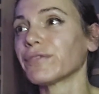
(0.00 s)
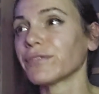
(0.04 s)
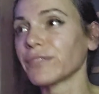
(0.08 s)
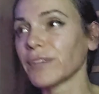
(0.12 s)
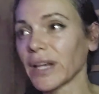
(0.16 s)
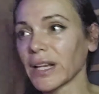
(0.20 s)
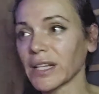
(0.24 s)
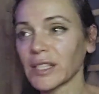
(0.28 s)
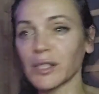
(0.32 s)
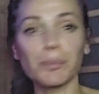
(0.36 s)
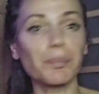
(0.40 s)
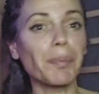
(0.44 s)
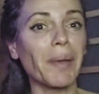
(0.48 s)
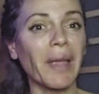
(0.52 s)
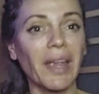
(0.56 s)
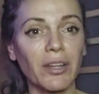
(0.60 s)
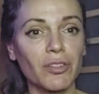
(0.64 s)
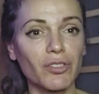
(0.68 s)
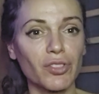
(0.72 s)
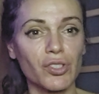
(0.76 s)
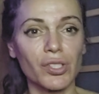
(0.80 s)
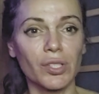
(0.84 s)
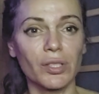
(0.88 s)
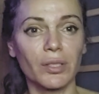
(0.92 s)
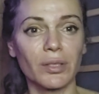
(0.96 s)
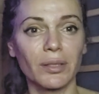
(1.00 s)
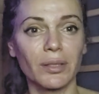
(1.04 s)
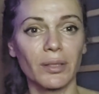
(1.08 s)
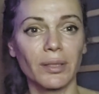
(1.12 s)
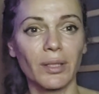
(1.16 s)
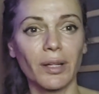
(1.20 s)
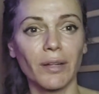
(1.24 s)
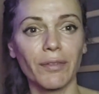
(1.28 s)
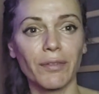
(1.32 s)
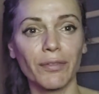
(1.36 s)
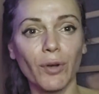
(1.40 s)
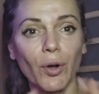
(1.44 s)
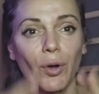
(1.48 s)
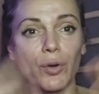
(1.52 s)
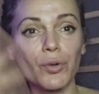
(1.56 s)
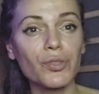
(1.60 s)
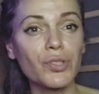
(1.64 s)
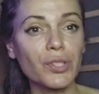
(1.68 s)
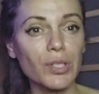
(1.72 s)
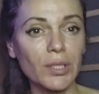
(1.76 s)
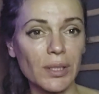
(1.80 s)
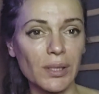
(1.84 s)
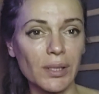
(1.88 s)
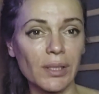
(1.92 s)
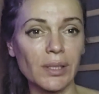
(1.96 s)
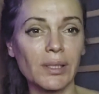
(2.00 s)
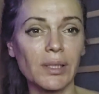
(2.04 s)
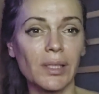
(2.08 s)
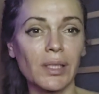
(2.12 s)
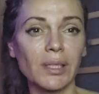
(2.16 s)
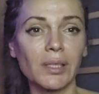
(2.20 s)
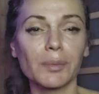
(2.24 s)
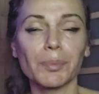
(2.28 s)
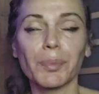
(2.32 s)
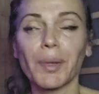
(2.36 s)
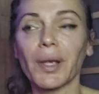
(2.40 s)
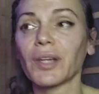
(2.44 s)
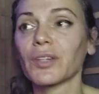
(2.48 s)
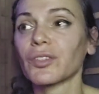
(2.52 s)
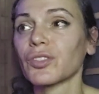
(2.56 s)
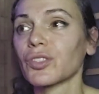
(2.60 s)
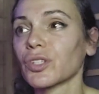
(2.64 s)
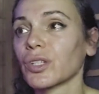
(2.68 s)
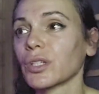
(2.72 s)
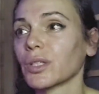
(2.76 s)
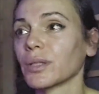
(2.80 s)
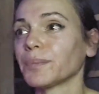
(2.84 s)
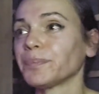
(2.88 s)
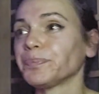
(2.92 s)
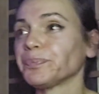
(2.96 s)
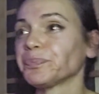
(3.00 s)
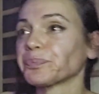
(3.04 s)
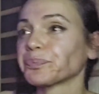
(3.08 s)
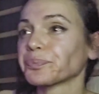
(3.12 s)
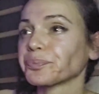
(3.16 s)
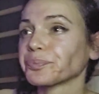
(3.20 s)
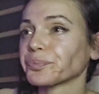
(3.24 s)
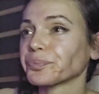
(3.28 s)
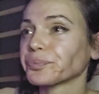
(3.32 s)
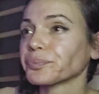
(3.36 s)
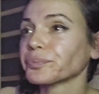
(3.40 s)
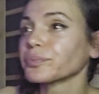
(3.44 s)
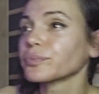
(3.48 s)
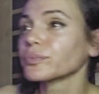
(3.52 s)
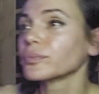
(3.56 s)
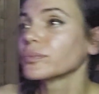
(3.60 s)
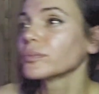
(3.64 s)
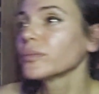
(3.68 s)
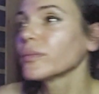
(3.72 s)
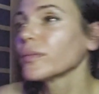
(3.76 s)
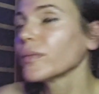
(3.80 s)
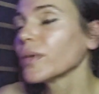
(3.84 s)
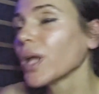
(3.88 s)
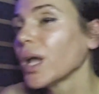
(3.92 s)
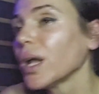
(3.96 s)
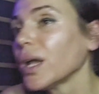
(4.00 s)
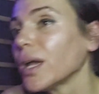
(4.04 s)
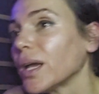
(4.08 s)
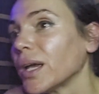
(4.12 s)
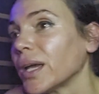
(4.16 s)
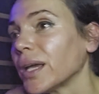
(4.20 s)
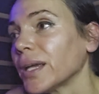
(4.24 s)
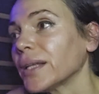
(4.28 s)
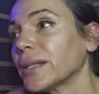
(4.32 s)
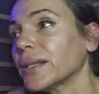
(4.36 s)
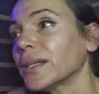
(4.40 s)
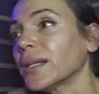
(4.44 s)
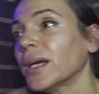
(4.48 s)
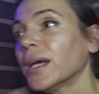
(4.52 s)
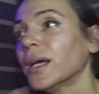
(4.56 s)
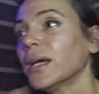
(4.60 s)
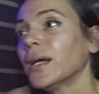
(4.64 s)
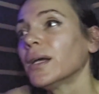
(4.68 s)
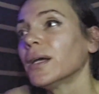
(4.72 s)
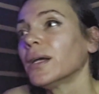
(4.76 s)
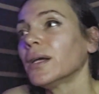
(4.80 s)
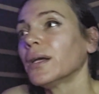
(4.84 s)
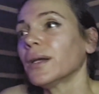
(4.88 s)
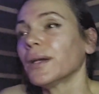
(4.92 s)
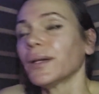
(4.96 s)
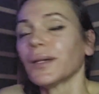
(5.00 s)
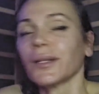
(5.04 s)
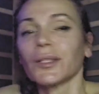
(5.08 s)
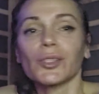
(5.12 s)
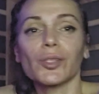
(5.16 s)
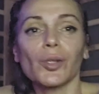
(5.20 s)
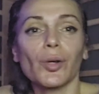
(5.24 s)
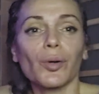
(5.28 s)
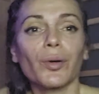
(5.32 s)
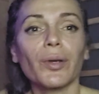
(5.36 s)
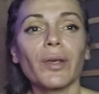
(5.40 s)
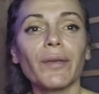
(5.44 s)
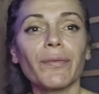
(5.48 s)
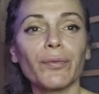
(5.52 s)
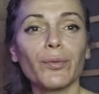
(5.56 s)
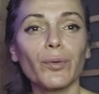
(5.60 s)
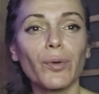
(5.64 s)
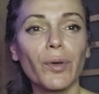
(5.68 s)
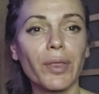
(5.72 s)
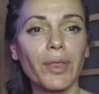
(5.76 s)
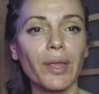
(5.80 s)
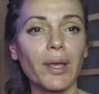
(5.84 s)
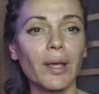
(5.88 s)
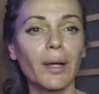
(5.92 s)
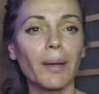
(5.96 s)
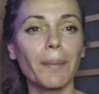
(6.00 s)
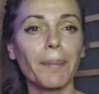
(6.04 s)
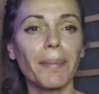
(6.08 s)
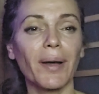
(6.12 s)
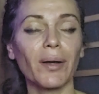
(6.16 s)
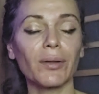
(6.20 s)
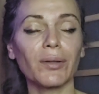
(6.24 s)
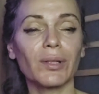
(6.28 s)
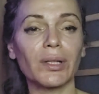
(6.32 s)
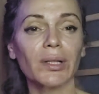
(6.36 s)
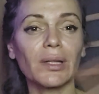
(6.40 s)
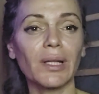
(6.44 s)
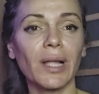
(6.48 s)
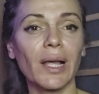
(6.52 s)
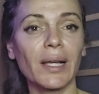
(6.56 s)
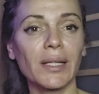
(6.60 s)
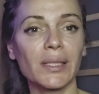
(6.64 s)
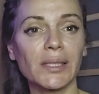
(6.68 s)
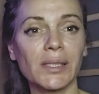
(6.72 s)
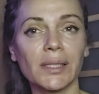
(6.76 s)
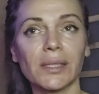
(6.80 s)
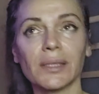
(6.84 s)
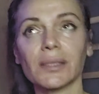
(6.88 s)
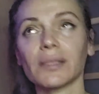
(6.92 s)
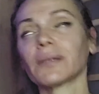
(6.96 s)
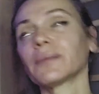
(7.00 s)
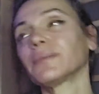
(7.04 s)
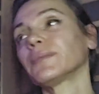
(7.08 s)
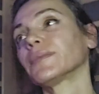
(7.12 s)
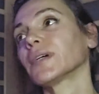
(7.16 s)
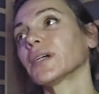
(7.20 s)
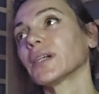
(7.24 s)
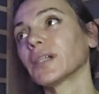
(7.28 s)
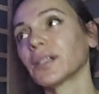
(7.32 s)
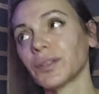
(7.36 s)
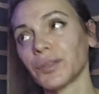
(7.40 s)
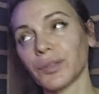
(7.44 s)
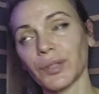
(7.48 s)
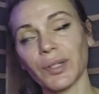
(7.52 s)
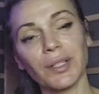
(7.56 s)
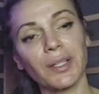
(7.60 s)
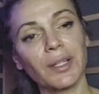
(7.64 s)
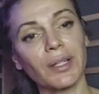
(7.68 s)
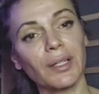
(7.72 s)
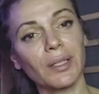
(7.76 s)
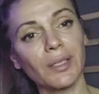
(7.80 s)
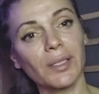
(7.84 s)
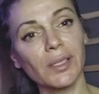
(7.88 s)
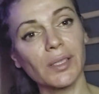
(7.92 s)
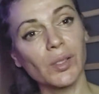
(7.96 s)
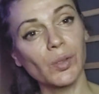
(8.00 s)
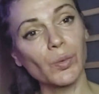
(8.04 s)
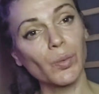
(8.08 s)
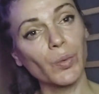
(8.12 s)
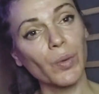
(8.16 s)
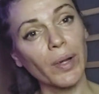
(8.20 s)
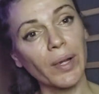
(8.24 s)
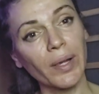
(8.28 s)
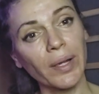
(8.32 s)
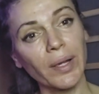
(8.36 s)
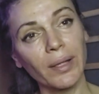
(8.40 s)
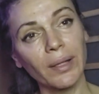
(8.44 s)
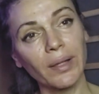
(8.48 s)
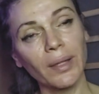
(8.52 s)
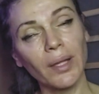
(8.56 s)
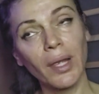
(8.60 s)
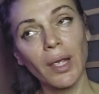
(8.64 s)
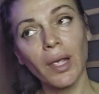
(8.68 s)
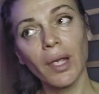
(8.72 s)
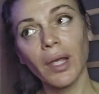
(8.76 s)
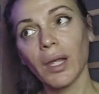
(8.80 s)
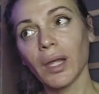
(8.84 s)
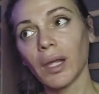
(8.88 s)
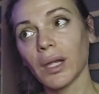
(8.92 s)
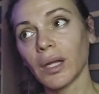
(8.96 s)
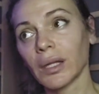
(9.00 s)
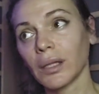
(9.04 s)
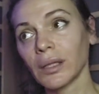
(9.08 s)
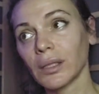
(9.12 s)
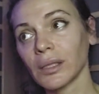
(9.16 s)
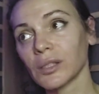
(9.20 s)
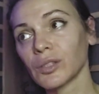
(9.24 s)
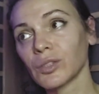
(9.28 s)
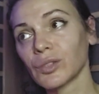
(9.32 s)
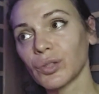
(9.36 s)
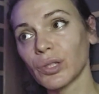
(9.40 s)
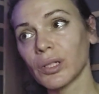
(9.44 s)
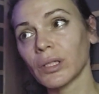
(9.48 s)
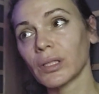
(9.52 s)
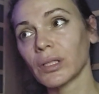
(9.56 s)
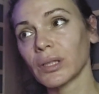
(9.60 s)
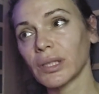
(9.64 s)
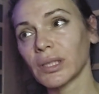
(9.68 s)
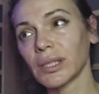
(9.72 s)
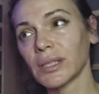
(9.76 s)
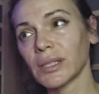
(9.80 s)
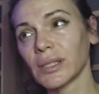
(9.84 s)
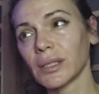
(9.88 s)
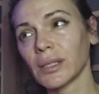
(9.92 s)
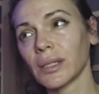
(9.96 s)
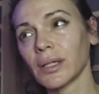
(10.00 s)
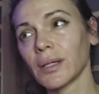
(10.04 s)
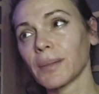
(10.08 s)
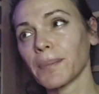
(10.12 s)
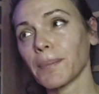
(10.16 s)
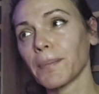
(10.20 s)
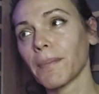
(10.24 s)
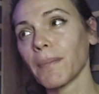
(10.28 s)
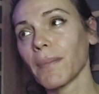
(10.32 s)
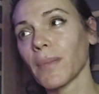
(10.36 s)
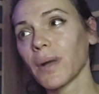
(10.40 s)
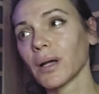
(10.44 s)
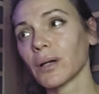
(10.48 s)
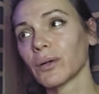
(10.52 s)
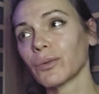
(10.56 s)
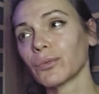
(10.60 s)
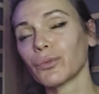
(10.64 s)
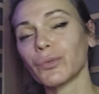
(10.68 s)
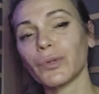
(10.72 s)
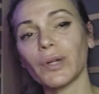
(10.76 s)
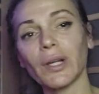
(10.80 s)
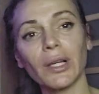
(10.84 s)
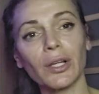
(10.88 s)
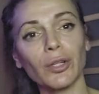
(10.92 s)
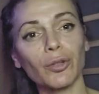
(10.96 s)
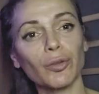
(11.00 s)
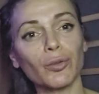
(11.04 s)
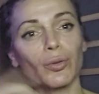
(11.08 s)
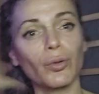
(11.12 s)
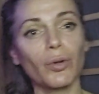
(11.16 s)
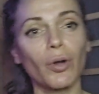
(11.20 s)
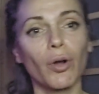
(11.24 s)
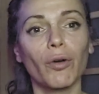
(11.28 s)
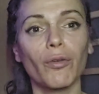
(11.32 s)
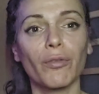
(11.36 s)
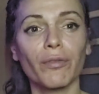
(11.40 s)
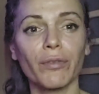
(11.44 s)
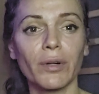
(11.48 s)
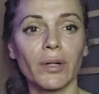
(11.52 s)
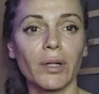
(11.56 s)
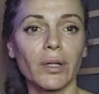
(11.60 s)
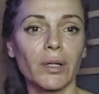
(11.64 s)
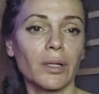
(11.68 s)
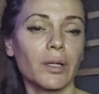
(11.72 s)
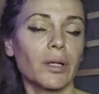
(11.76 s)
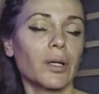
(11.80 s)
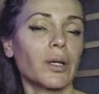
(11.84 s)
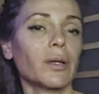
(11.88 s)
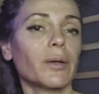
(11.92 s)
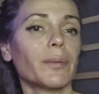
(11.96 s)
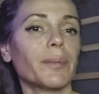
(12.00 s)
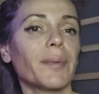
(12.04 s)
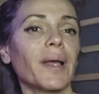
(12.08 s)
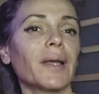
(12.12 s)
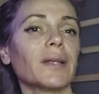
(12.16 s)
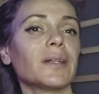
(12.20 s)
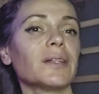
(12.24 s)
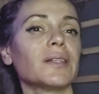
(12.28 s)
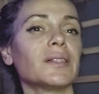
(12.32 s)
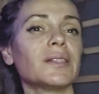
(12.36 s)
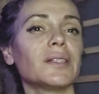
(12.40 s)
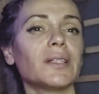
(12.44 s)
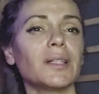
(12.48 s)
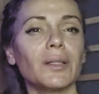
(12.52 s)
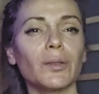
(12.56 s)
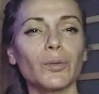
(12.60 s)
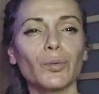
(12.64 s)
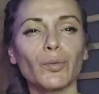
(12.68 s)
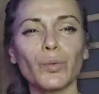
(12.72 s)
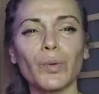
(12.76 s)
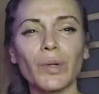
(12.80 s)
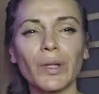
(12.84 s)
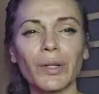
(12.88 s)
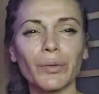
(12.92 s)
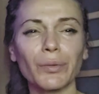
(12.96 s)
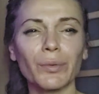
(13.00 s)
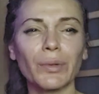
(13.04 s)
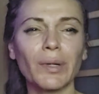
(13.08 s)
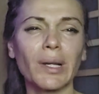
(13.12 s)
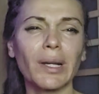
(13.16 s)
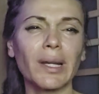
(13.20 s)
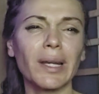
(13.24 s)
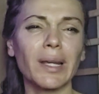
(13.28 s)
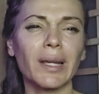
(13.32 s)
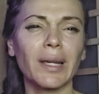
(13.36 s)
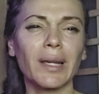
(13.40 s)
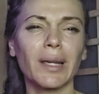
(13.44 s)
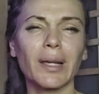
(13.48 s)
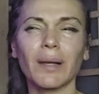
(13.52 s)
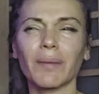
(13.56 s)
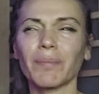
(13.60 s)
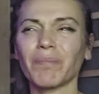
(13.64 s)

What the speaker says: expansion, of consciousness expansion. And so if we think about the last 100 years when industrialism really took over humanity and we really